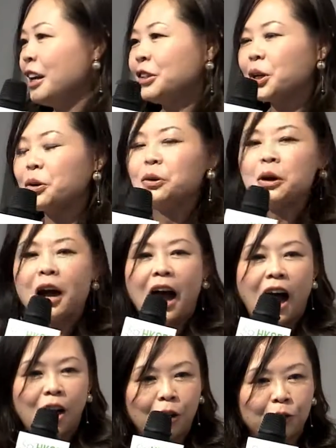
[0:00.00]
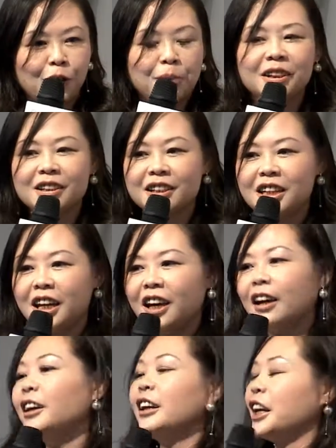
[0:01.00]
So our theme this
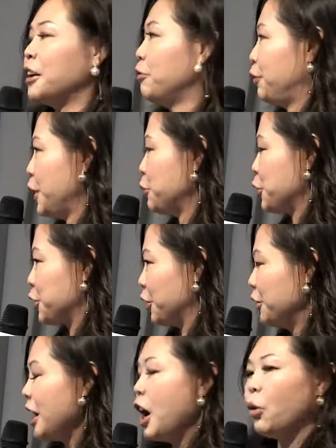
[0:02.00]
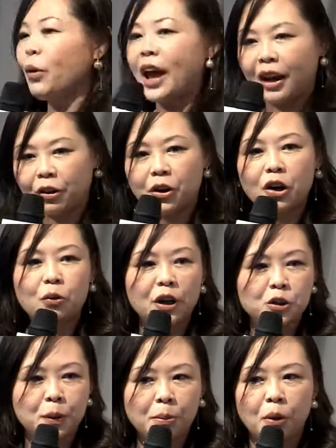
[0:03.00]
year, Infusion, we
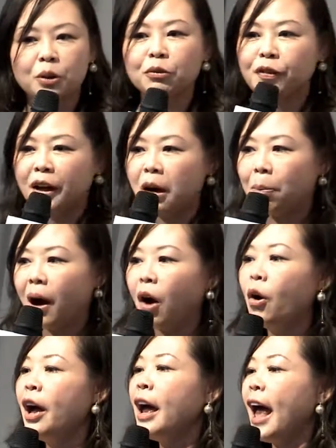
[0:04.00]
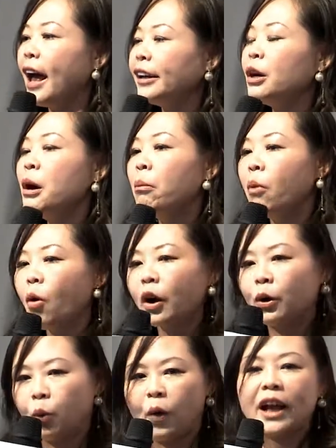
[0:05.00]
encourage people to think about any
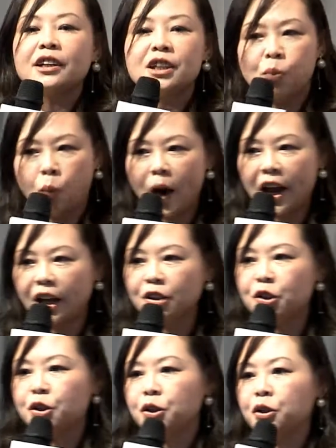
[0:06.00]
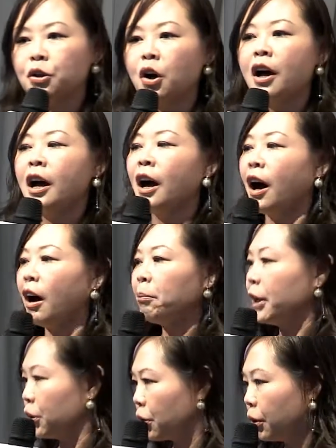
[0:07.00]
more creative ways to
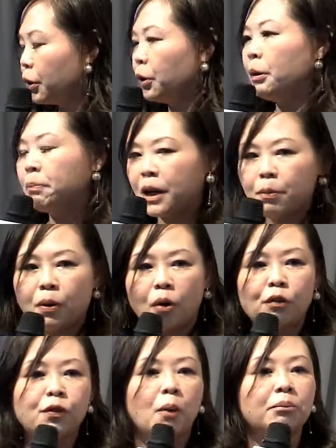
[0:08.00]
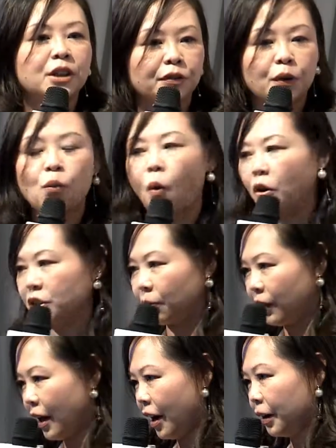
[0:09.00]
include people from different walks
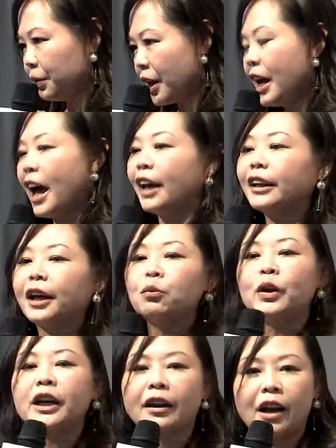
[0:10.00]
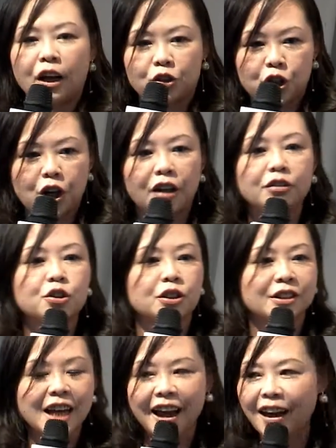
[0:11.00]
of life, and then we can exchange
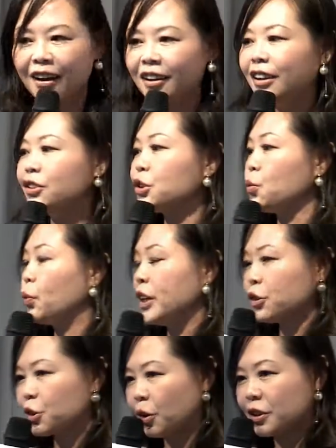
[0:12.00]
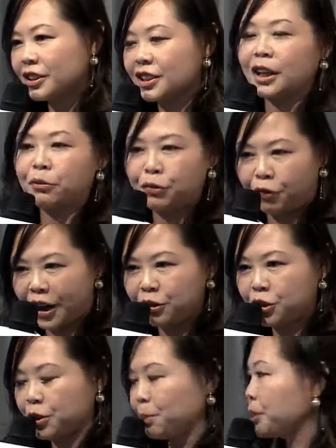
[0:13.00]
the talents and resources and
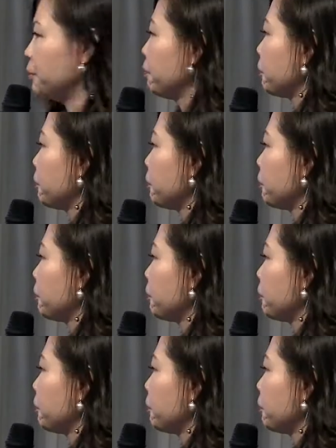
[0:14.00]
friendship.